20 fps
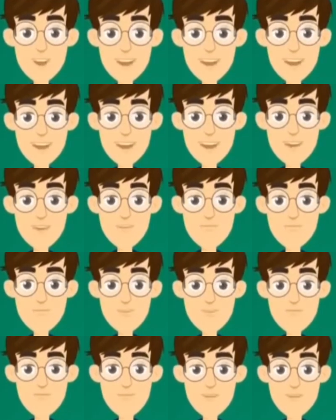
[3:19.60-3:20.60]
About
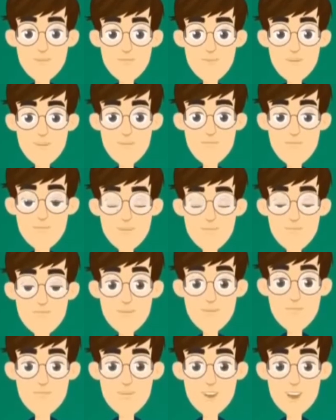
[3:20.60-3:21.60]

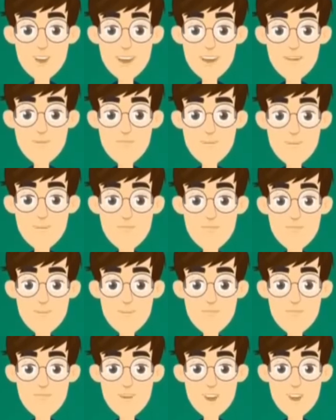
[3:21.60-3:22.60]
70% of
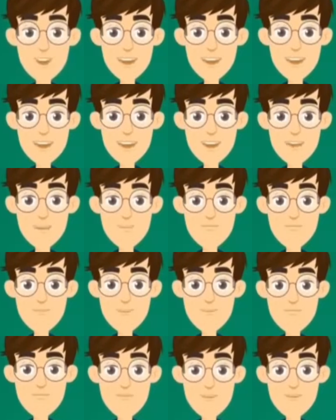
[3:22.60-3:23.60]
sand in the
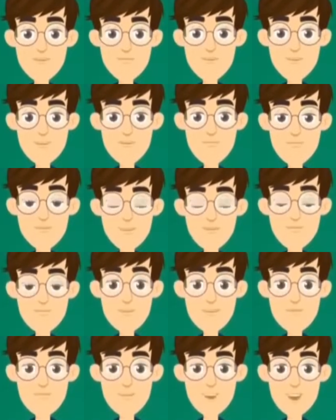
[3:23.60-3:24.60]
world
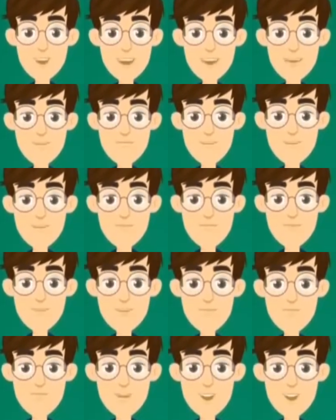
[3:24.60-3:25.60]
is
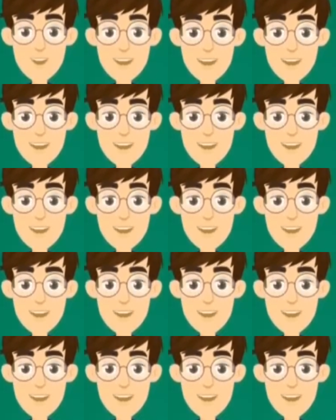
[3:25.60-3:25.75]
quartz.